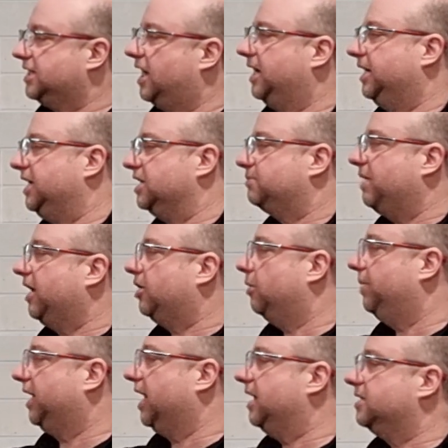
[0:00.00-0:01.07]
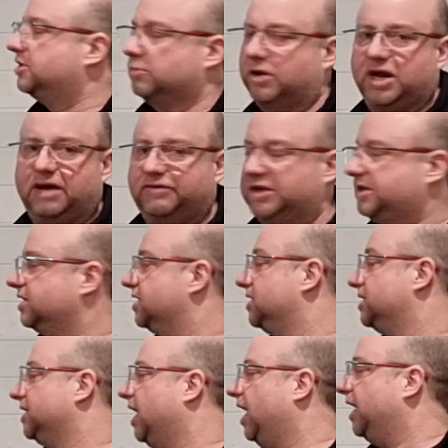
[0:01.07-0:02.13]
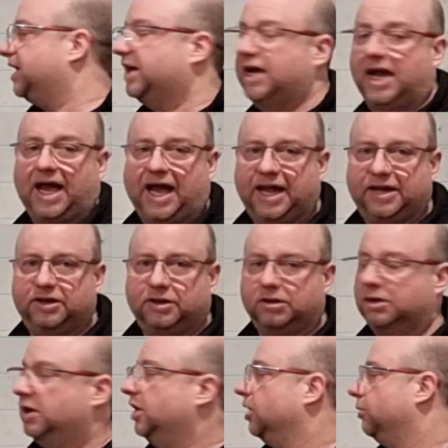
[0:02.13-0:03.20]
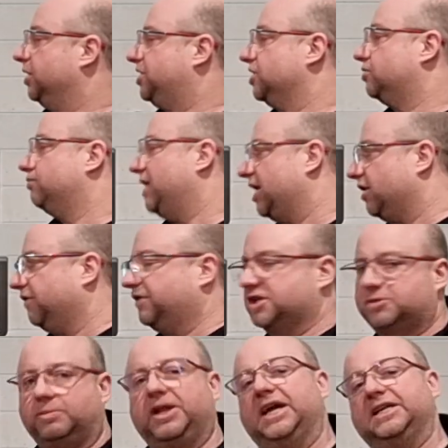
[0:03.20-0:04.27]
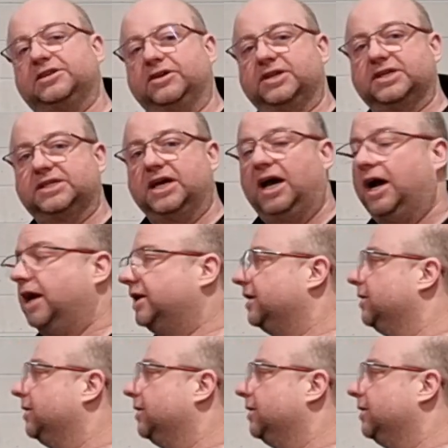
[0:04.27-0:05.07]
tighten these back up again to whatever the desired angle, which is read off this plate at the side.